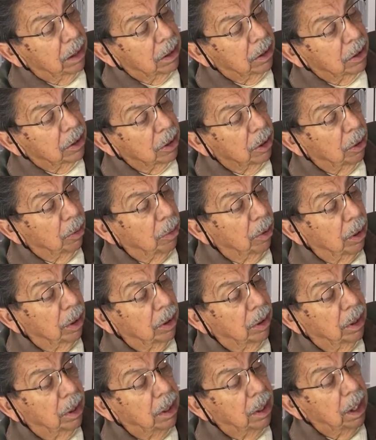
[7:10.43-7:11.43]
So we'll
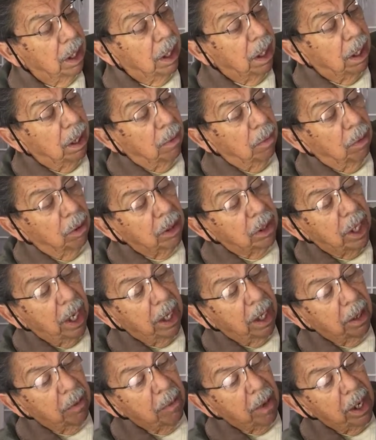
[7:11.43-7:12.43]
take
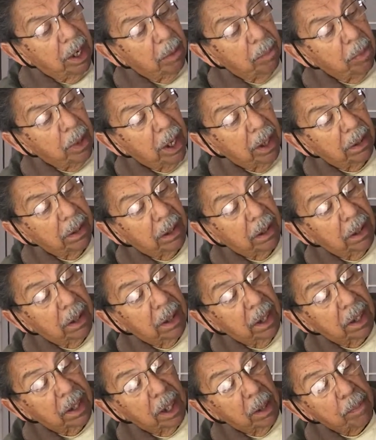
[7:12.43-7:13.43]
it right about
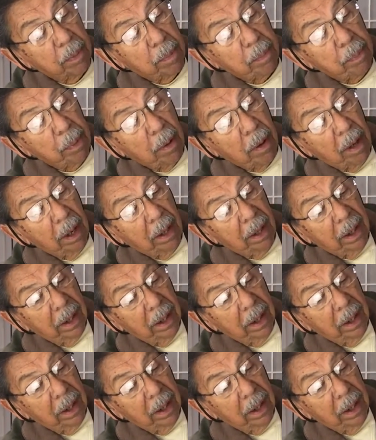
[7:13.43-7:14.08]
this upper part.